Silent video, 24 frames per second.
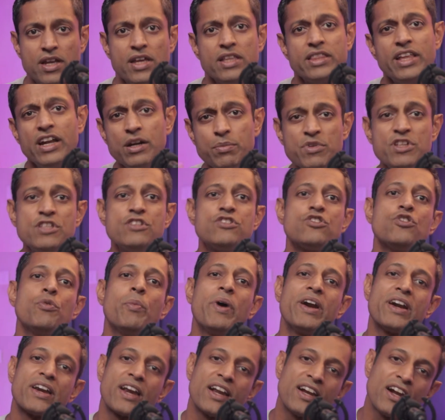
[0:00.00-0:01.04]
That means you
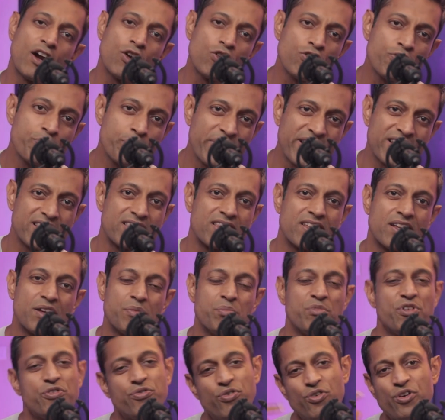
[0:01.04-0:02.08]
might run out of breath
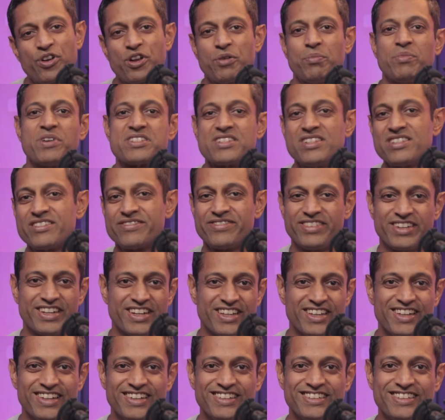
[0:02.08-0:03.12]
before your muscles
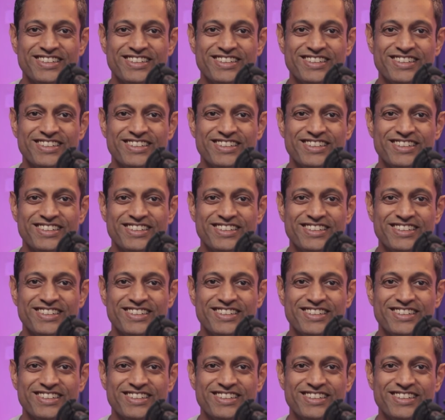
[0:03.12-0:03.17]
fatigue.